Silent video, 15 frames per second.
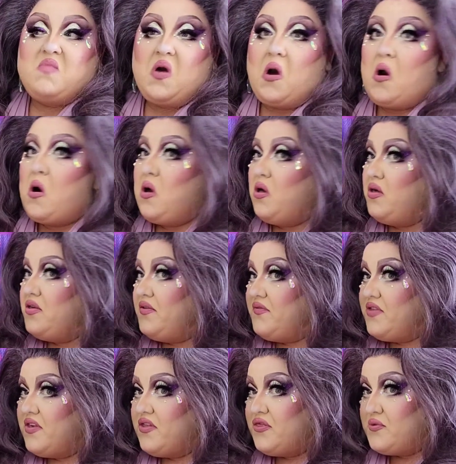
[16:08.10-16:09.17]
All of
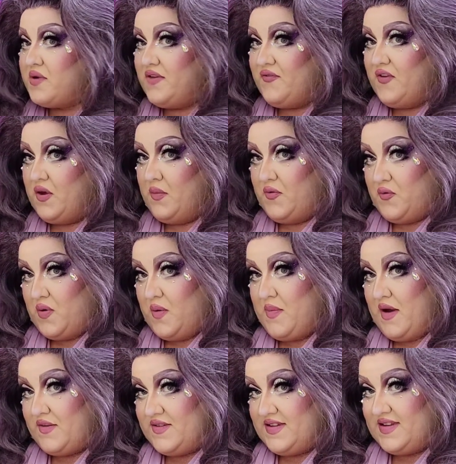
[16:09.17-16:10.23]
the 3 films we're
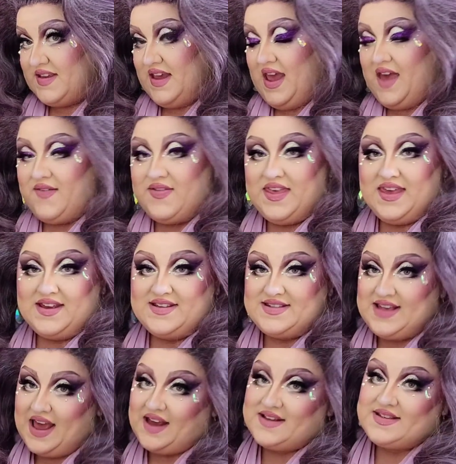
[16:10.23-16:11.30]
about to see have the
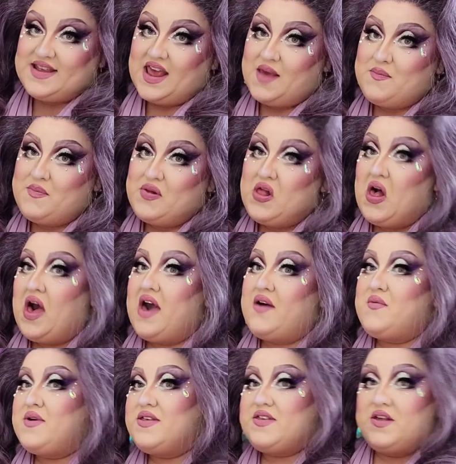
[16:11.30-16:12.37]
exact same plot
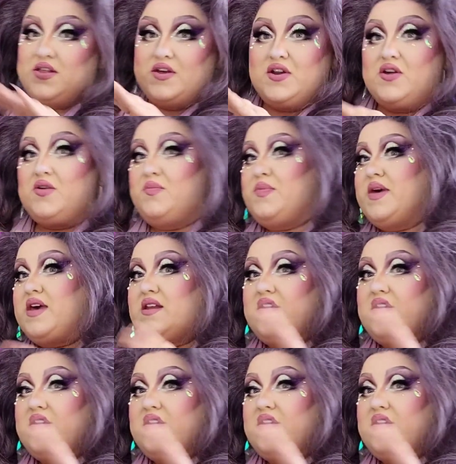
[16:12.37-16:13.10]
with a little bit